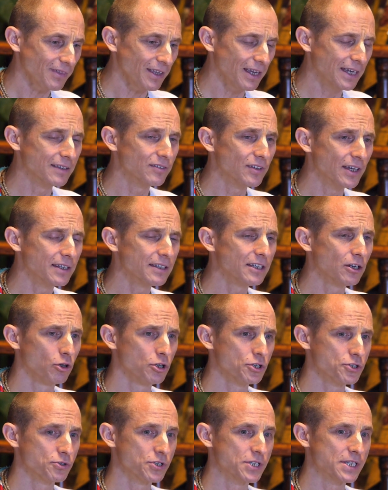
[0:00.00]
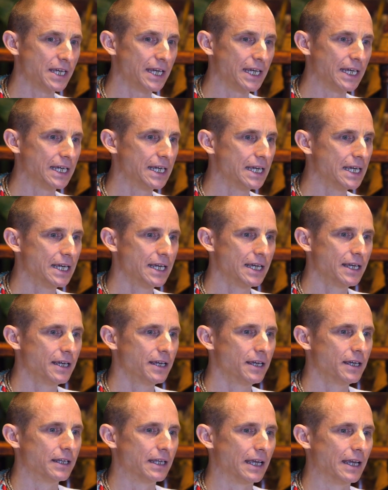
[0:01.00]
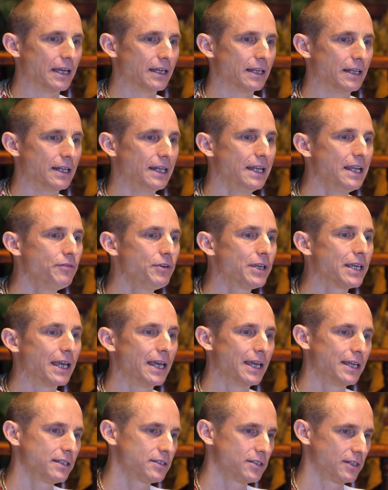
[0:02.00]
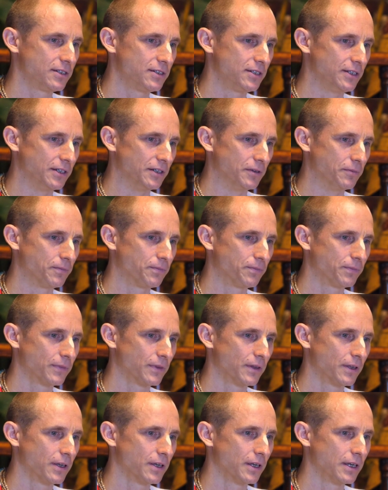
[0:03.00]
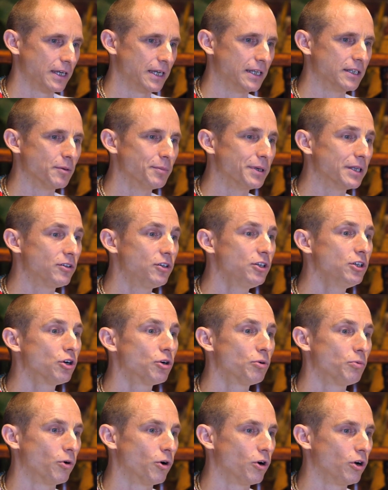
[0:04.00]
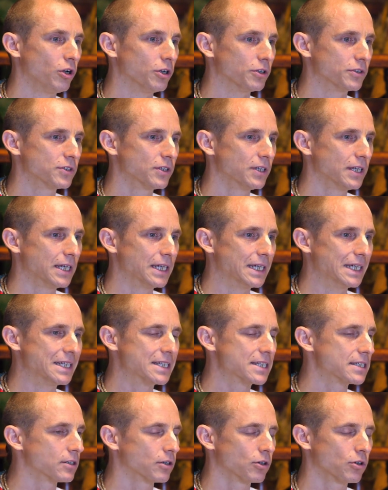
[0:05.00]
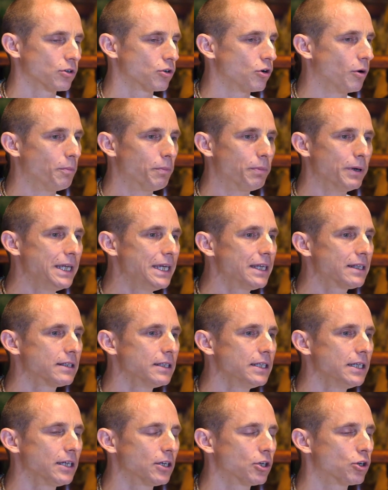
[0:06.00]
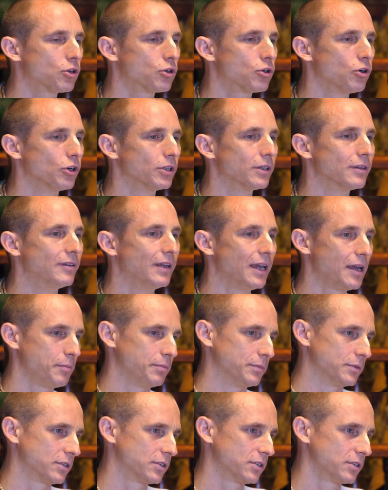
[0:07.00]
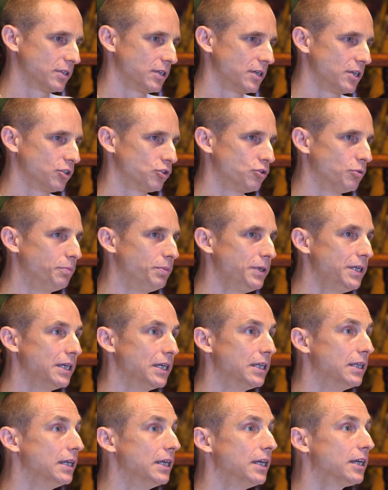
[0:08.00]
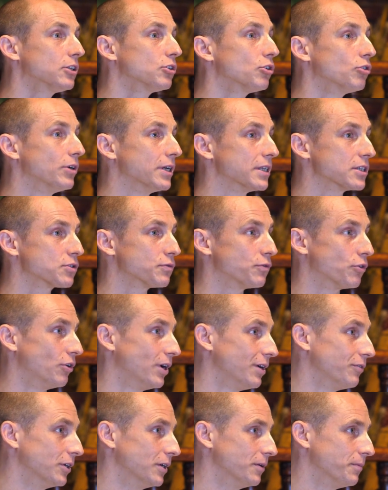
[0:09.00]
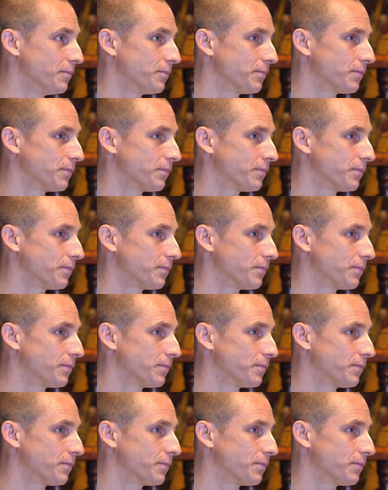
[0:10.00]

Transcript: And then they also say, a living entity in the material world is completely condemned to be in ignorance forever,